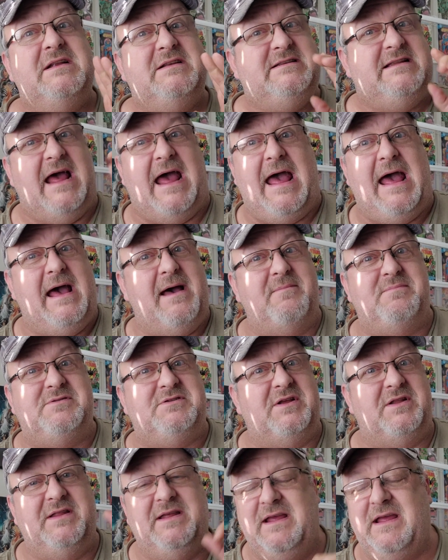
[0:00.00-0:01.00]
tabs
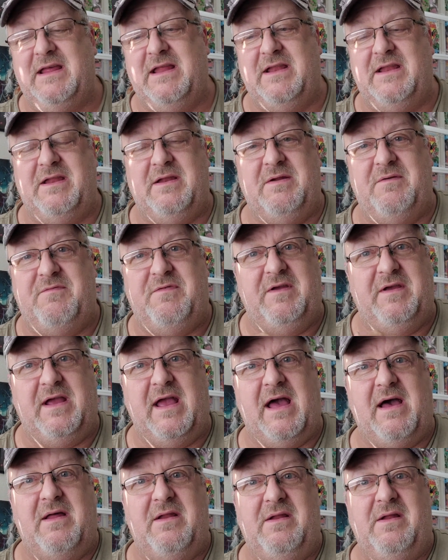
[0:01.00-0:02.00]
on the end, and if you
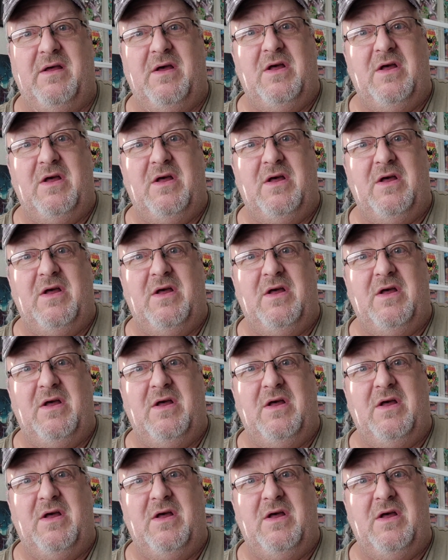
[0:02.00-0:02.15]
got